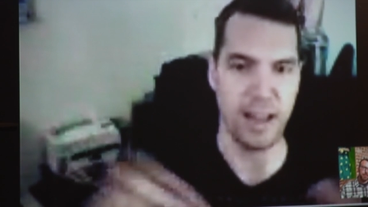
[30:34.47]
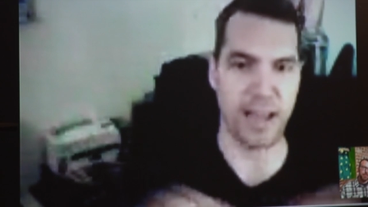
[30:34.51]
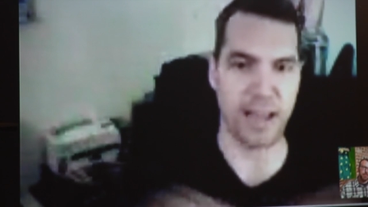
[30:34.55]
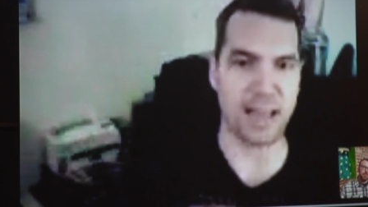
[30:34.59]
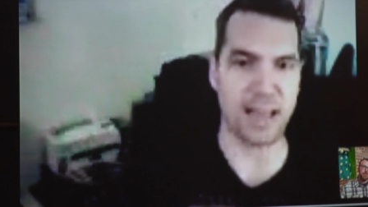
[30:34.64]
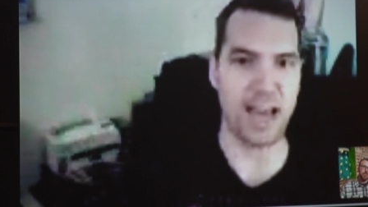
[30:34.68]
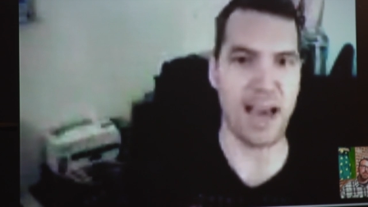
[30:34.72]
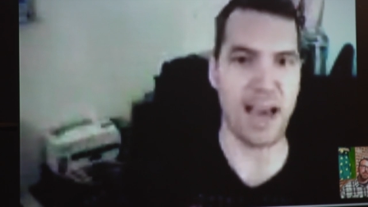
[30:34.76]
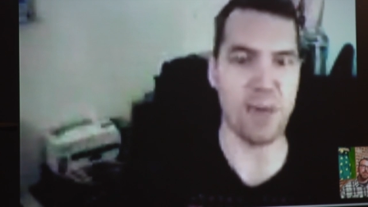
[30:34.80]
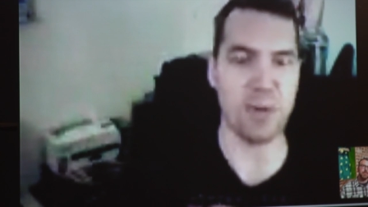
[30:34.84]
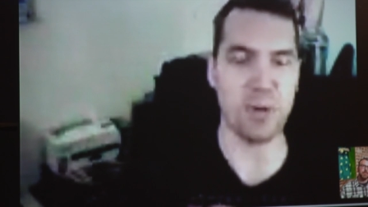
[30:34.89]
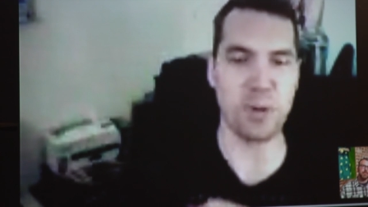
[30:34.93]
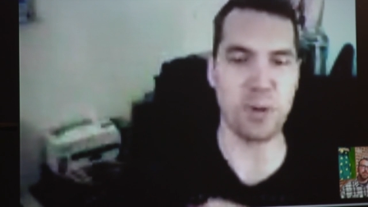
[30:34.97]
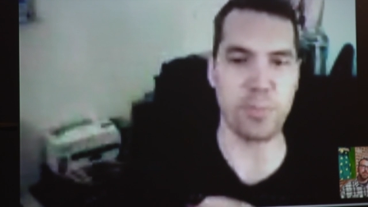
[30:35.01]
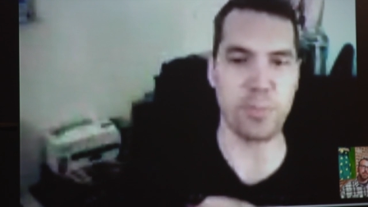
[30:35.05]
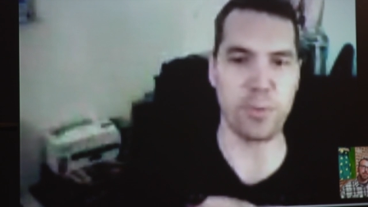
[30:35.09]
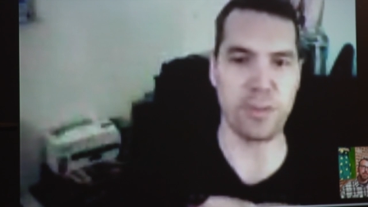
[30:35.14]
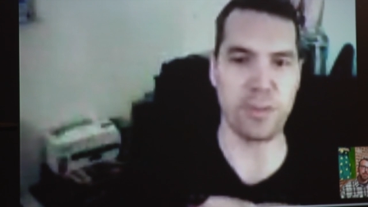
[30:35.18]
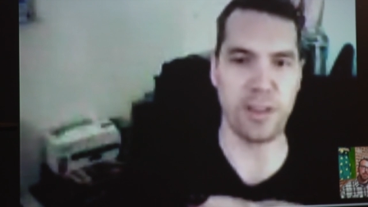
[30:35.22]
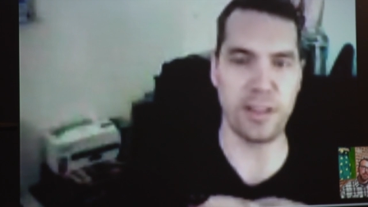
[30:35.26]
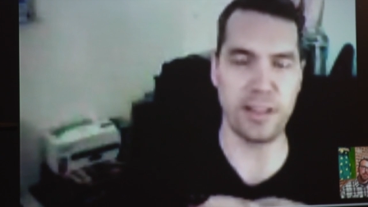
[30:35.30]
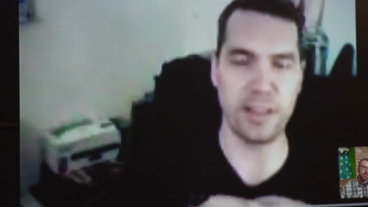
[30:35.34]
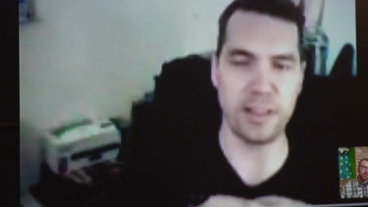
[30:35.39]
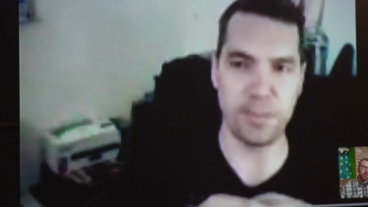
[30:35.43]
Like I want to
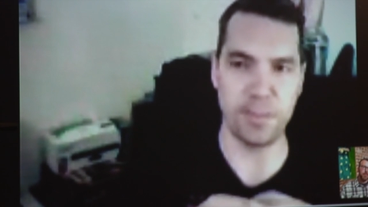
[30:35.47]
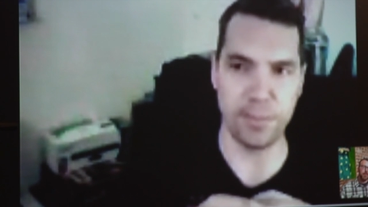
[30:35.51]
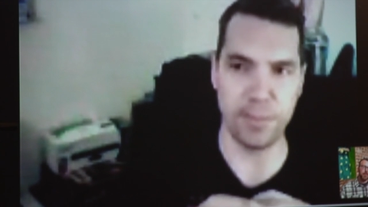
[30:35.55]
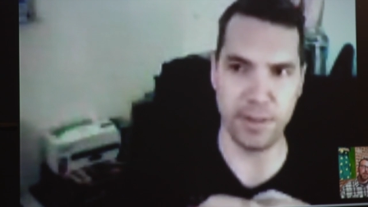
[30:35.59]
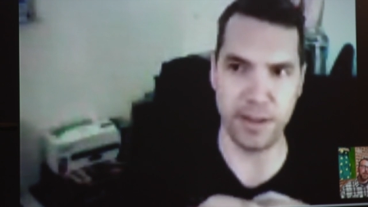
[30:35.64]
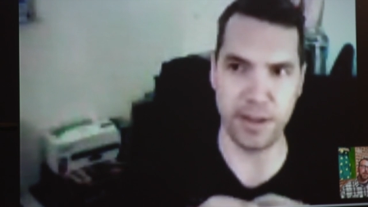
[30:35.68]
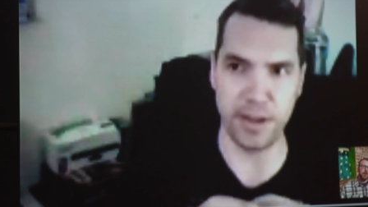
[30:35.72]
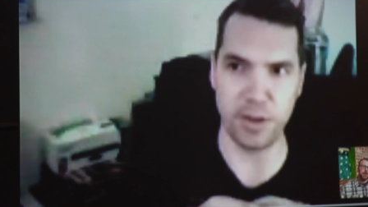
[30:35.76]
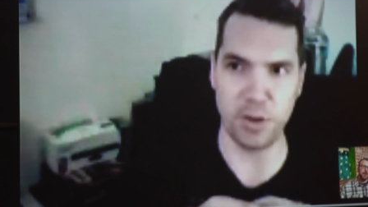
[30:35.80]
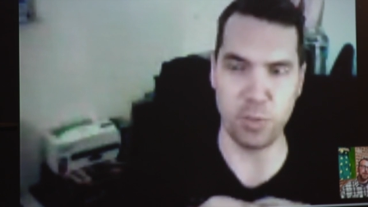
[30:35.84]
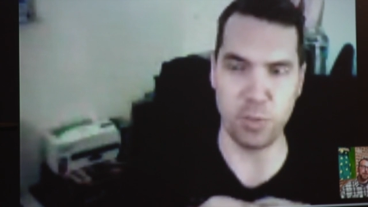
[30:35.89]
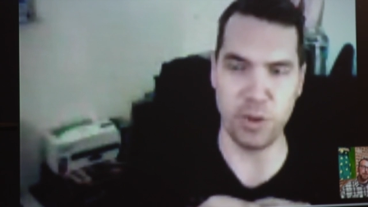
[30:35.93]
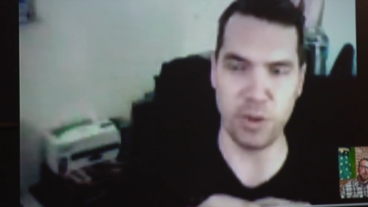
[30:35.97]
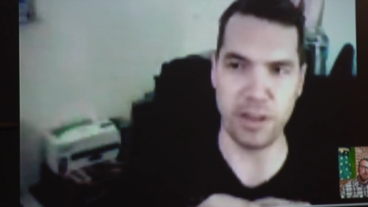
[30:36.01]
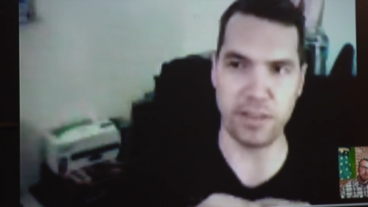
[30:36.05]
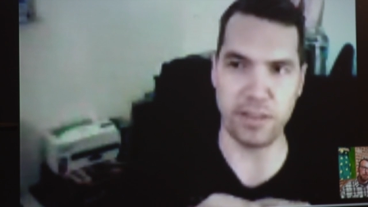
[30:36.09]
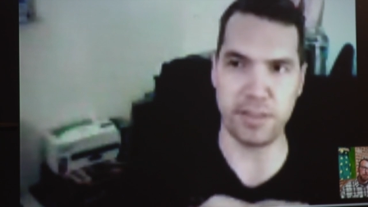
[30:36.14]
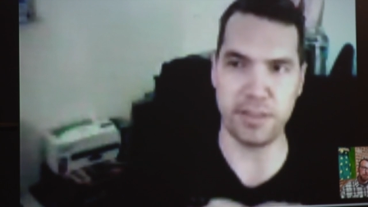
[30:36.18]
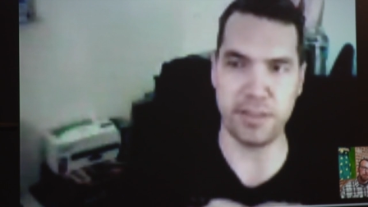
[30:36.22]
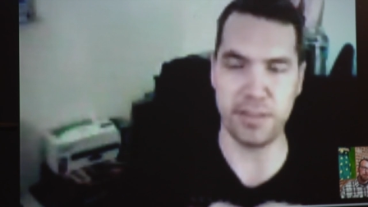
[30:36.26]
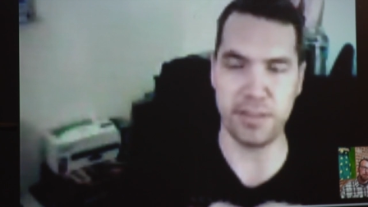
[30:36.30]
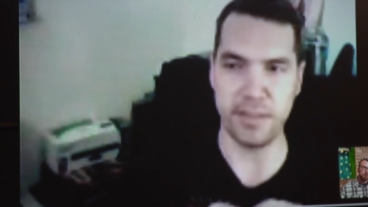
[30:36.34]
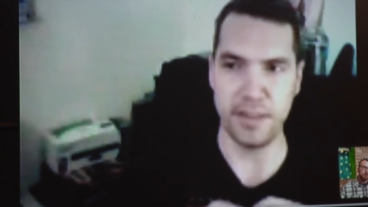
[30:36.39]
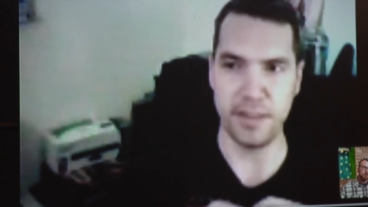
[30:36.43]
present the player
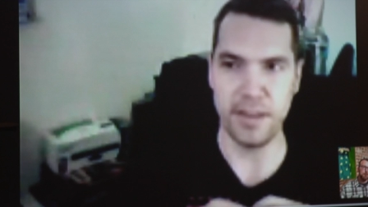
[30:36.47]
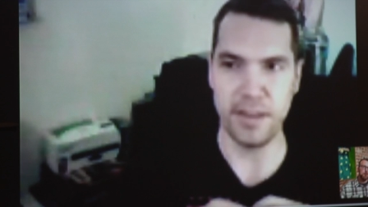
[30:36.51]
with